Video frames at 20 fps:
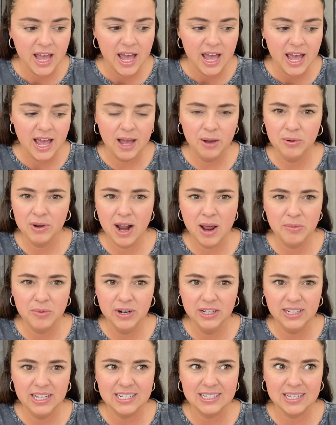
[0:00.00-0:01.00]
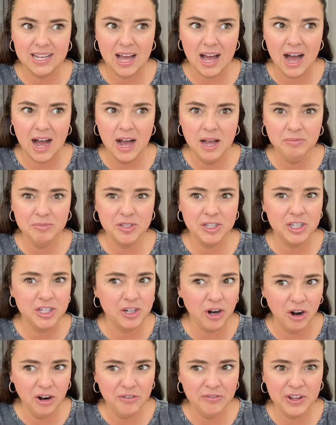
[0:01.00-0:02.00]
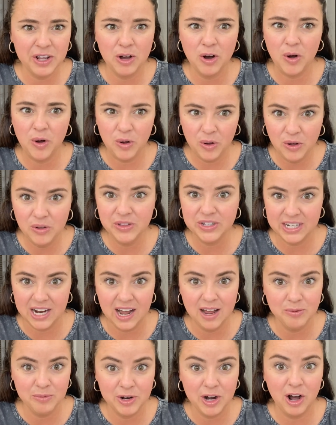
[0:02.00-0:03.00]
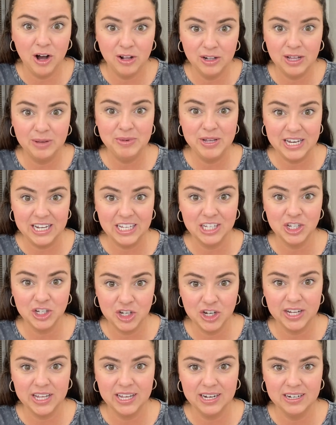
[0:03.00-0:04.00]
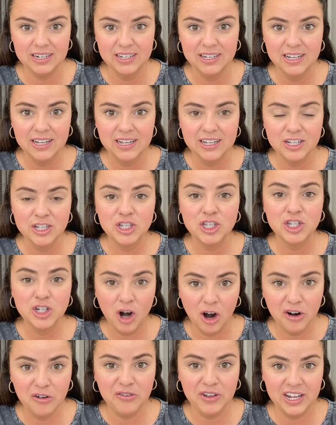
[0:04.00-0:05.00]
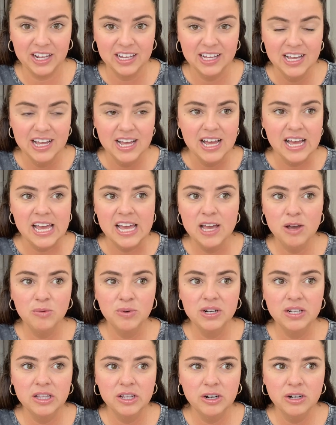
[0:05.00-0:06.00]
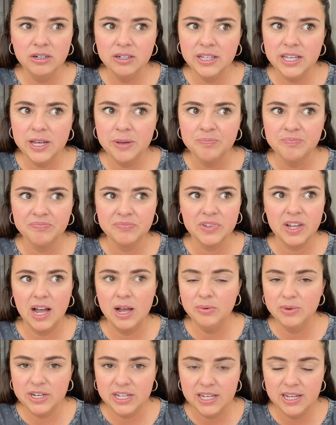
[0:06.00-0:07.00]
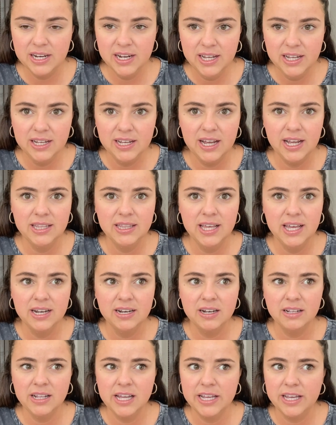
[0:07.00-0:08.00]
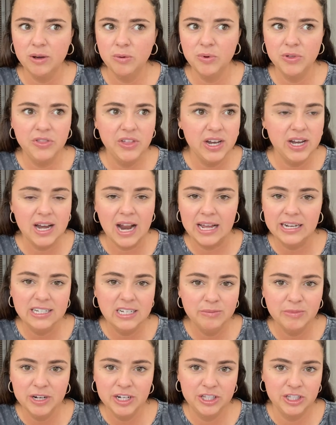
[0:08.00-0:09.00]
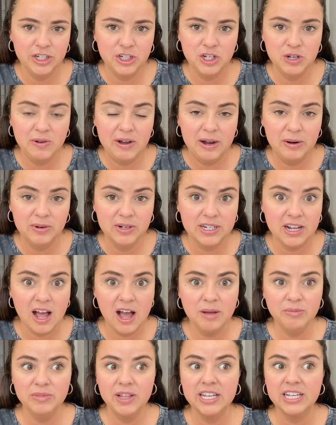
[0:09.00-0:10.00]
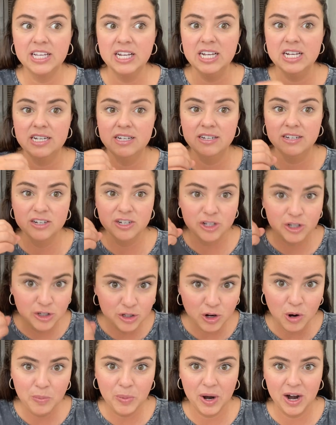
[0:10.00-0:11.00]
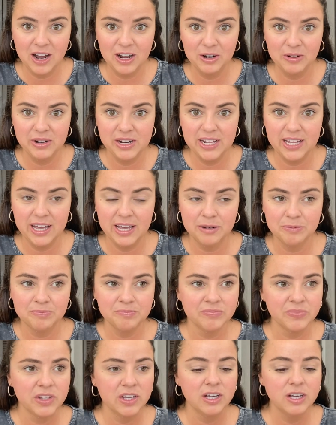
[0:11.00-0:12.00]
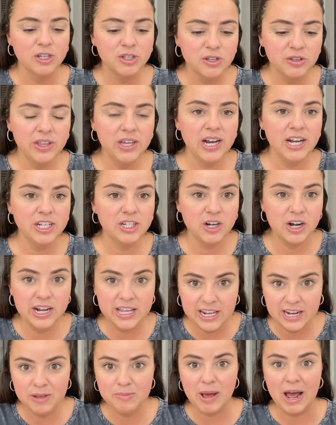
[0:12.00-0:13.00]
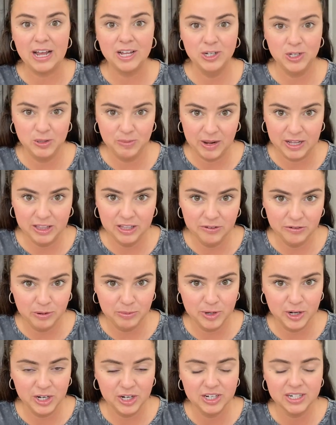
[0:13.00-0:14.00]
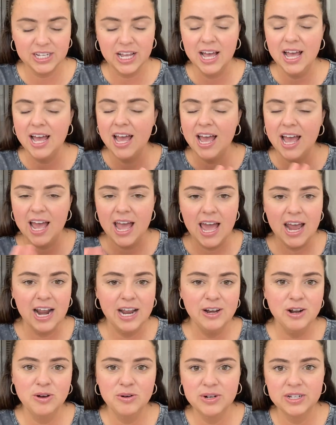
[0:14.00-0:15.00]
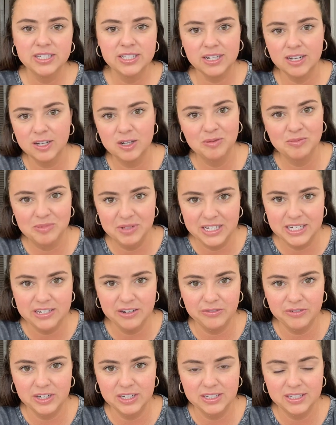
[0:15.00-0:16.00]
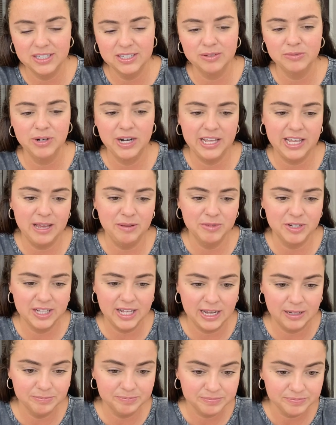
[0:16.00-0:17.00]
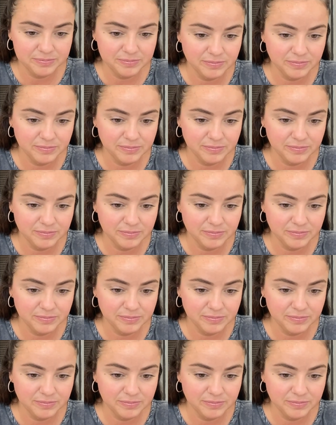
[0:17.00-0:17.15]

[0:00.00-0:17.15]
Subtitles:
And what I realized that I'm starving all the time when all I'm eating is chicken. Starving. It would literally, I would eat it and then like within 90 minutes to 2 hours, I'm like super hungry again. So then I started getting back into my liver burgers and I noticed a complete difference when it came to that.